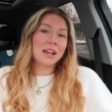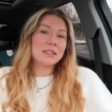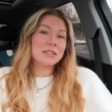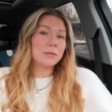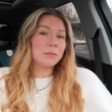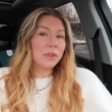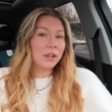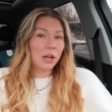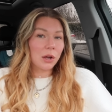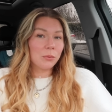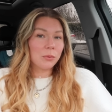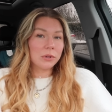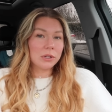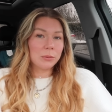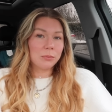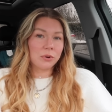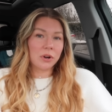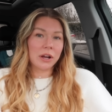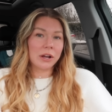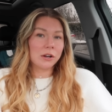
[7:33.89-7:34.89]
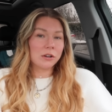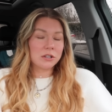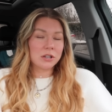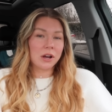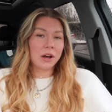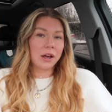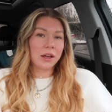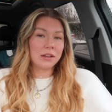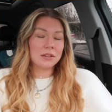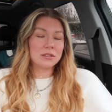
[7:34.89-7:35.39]
Something I really
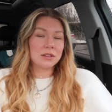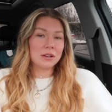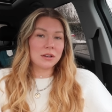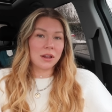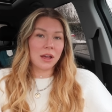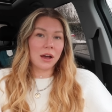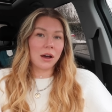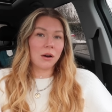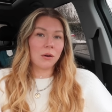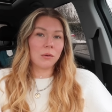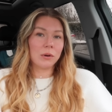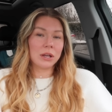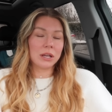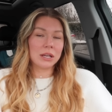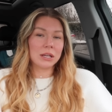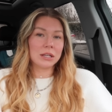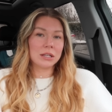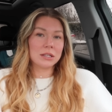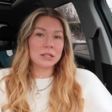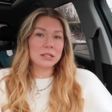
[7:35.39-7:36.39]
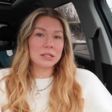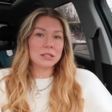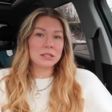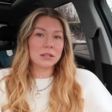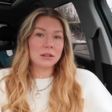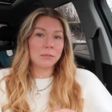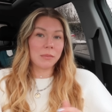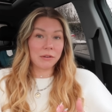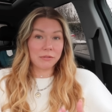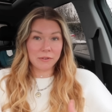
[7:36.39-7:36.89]
prioritize now
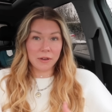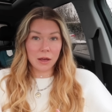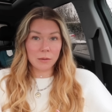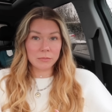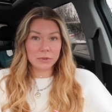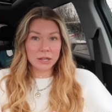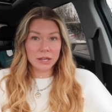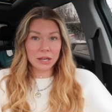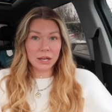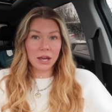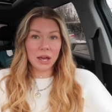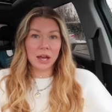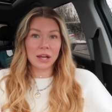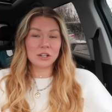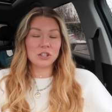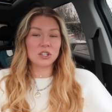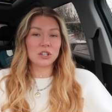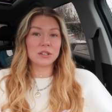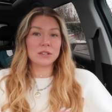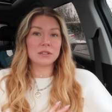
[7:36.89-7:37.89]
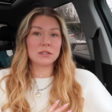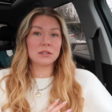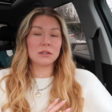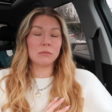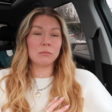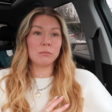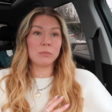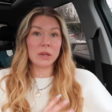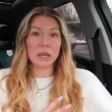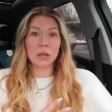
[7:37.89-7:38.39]
is my family and just
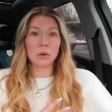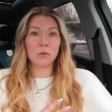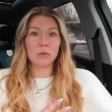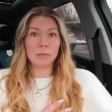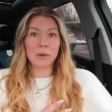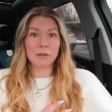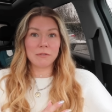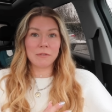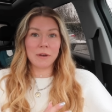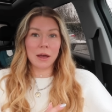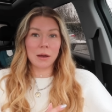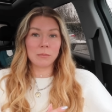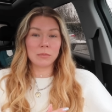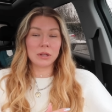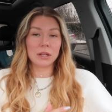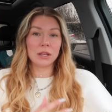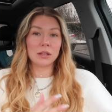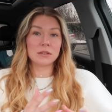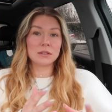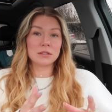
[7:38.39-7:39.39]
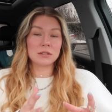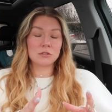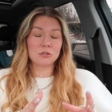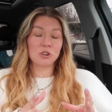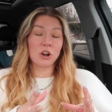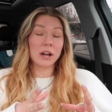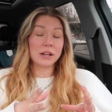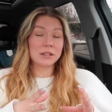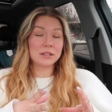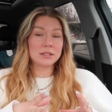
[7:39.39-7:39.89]
being with my family,
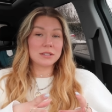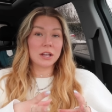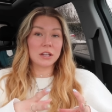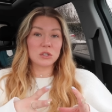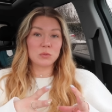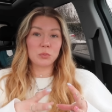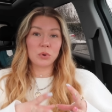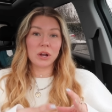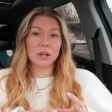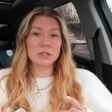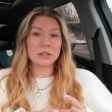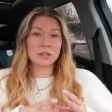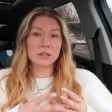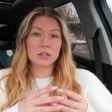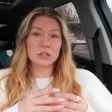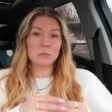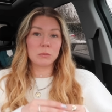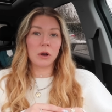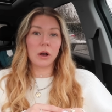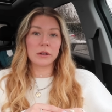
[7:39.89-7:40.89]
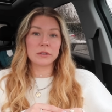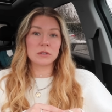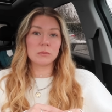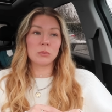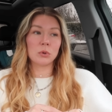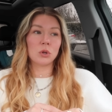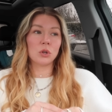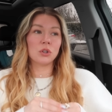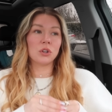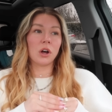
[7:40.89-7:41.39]
trying to stay as present as
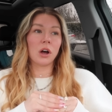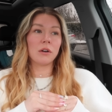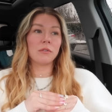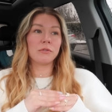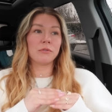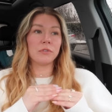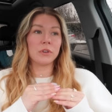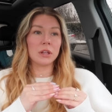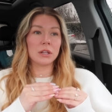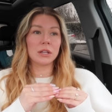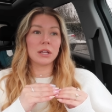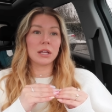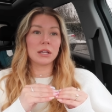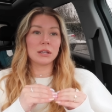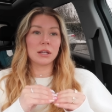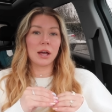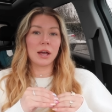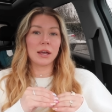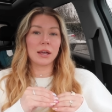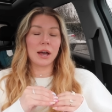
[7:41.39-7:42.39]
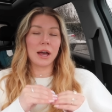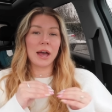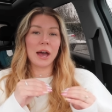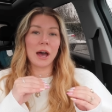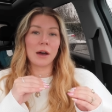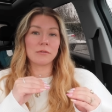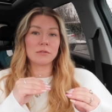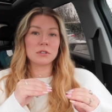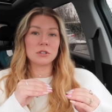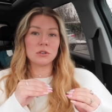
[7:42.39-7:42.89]
possible, not feeling like I
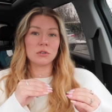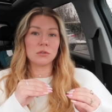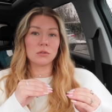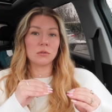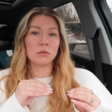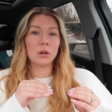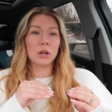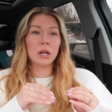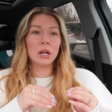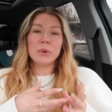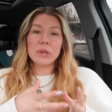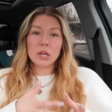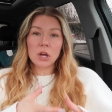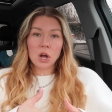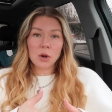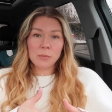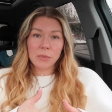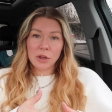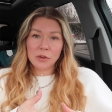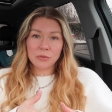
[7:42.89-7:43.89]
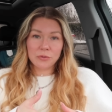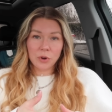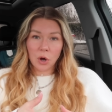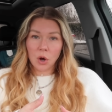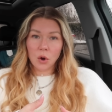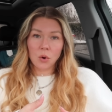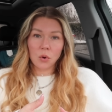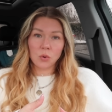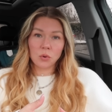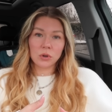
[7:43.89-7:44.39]
have to be on my
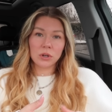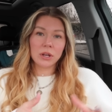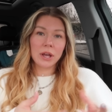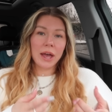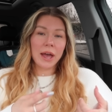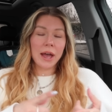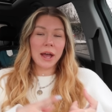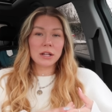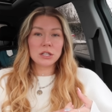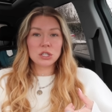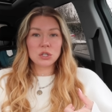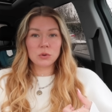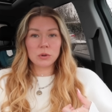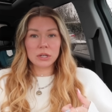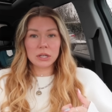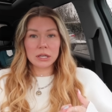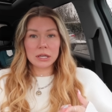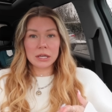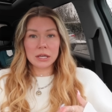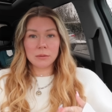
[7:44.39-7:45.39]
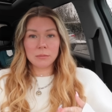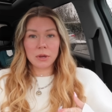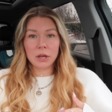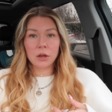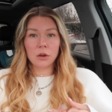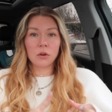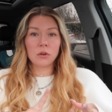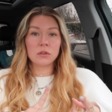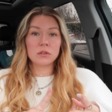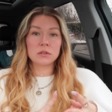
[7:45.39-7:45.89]
phone, answering
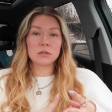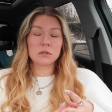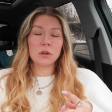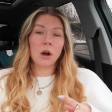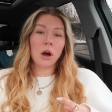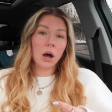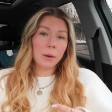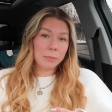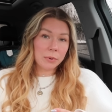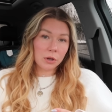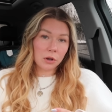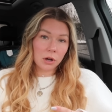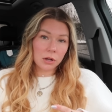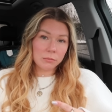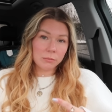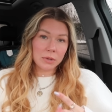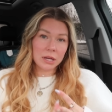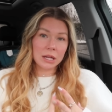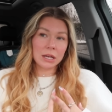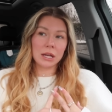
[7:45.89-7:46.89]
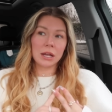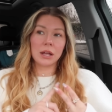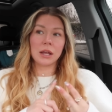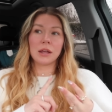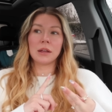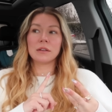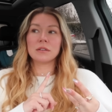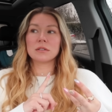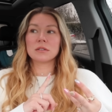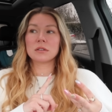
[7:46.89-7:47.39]
emails, hopping on
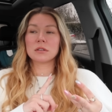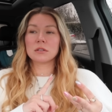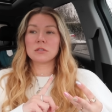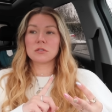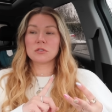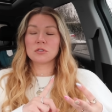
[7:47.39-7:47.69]
meetings,